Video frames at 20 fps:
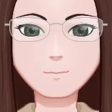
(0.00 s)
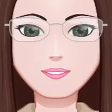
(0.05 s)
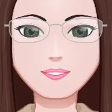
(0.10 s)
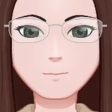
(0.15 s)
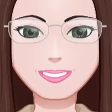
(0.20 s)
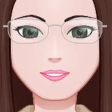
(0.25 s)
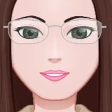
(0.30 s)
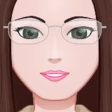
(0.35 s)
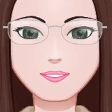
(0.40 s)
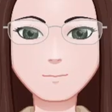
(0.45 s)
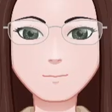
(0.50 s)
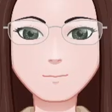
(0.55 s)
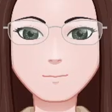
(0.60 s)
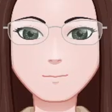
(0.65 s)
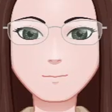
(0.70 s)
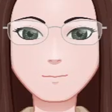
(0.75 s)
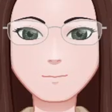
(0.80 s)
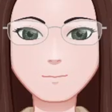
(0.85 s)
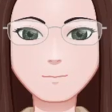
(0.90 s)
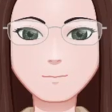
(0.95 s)
be wrong.
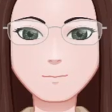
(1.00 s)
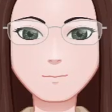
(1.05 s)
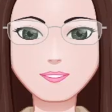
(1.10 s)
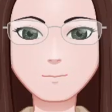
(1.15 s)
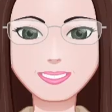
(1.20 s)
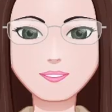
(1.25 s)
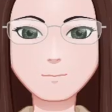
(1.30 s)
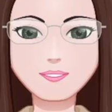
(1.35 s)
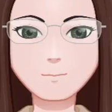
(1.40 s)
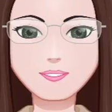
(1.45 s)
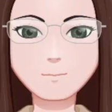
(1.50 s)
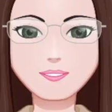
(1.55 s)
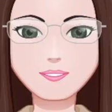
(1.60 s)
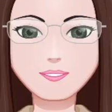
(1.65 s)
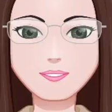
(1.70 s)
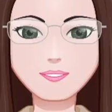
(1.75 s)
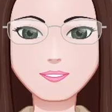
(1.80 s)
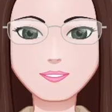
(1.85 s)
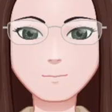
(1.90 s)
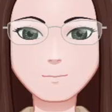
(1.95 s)
Well, it's not
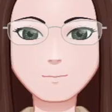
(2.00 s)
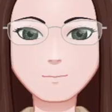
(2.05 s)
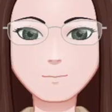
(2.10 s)
wrong.